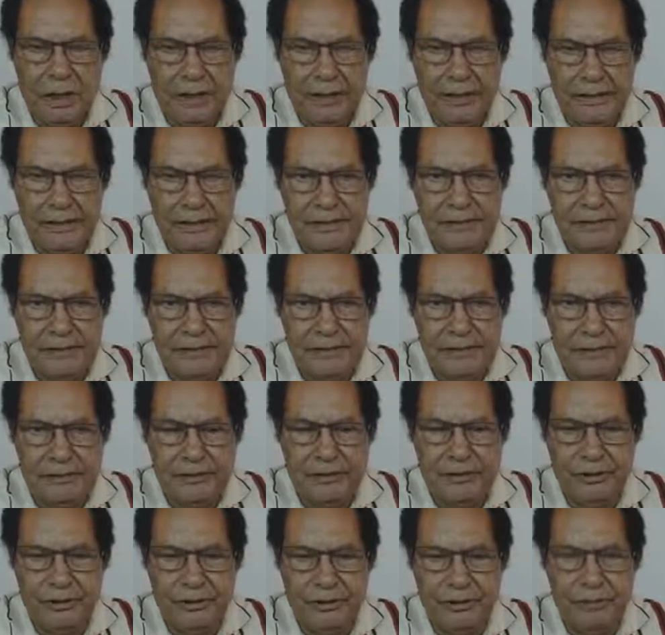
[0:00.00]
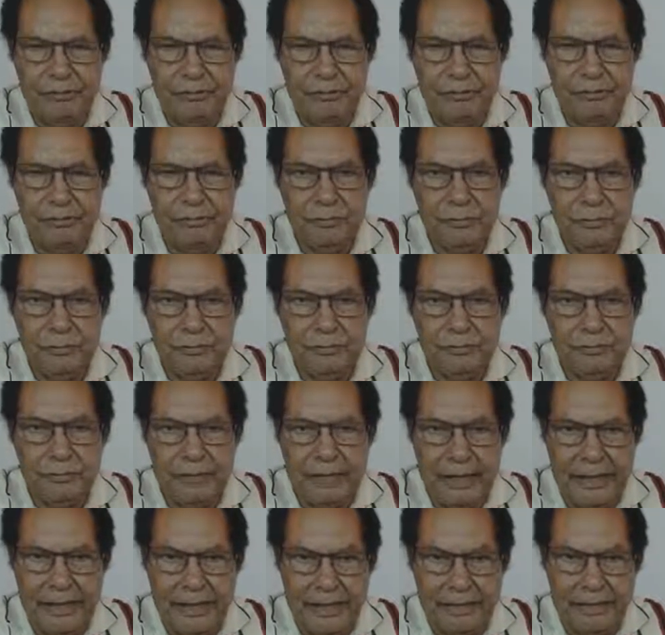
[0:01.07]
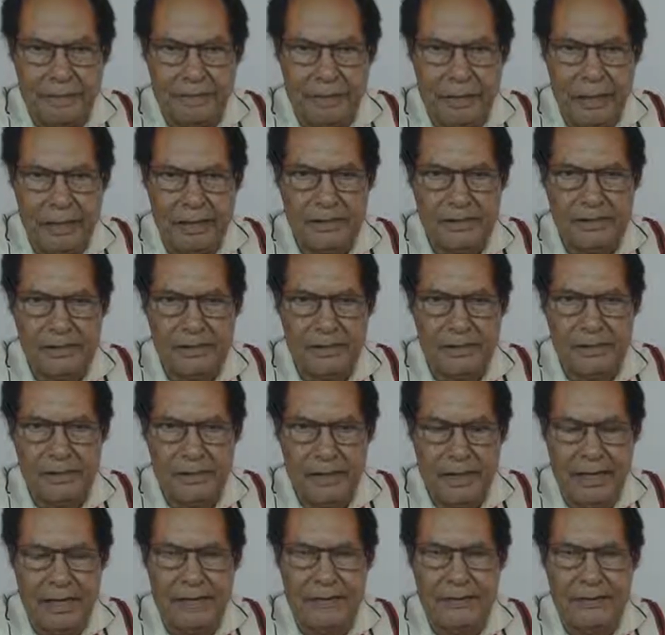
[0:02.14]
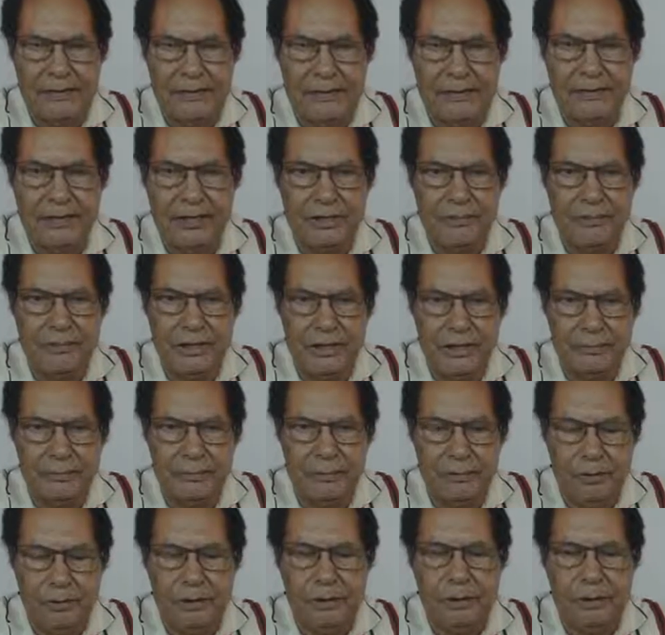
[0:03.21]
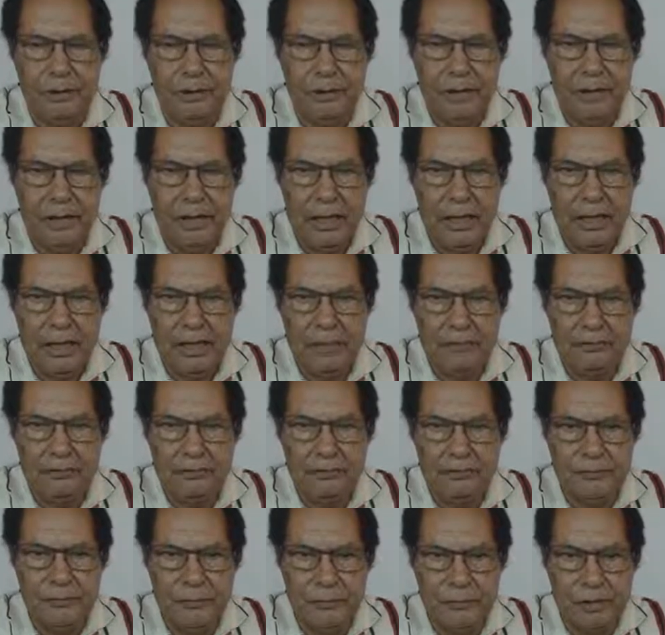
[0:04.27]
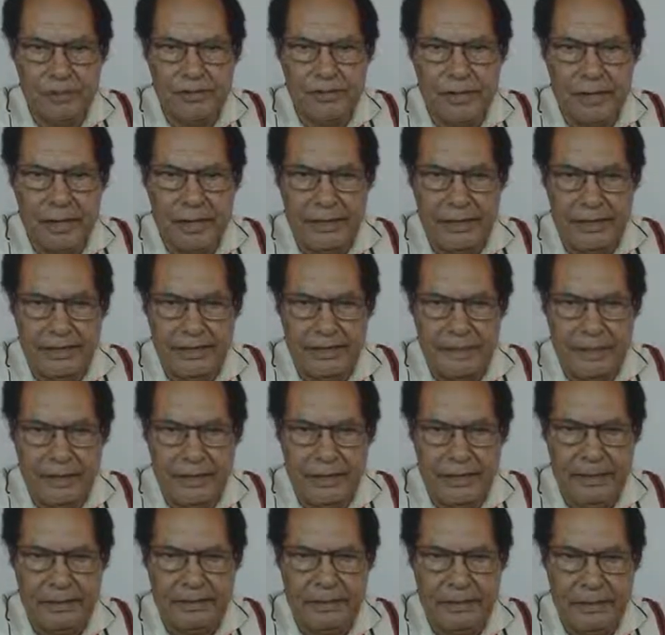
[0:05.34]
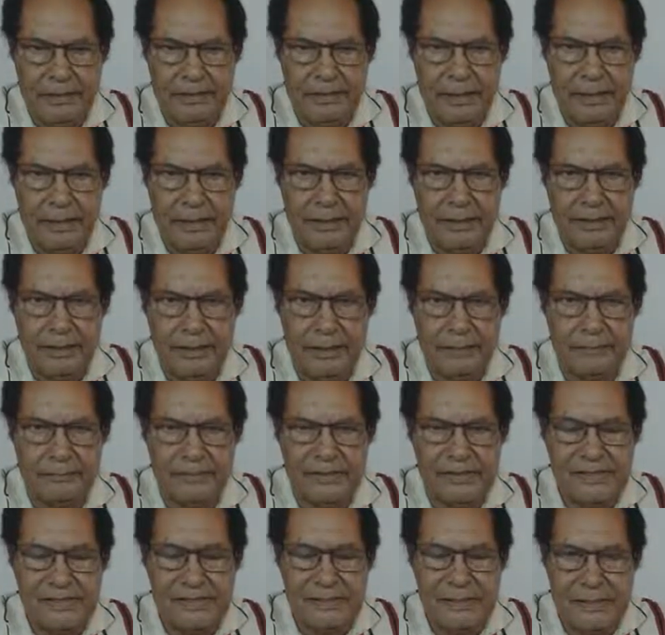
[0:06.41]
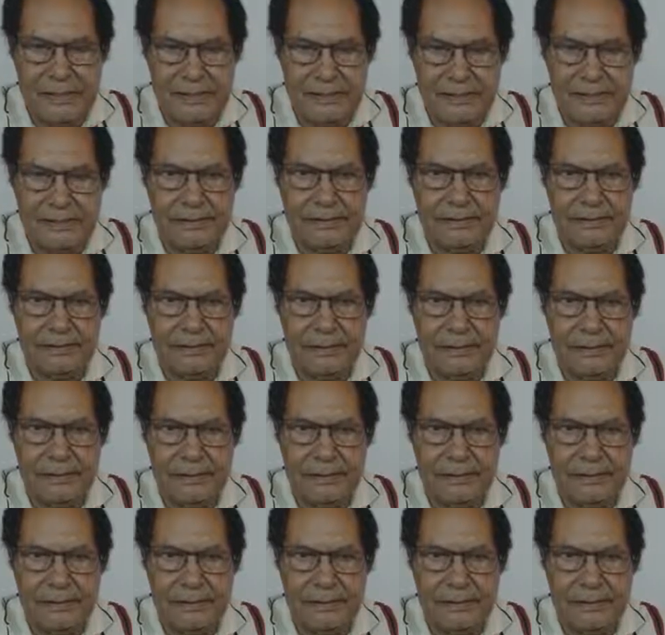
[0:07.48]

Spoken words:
I explained to you the head box relaxation table, and of course I explained and I stressed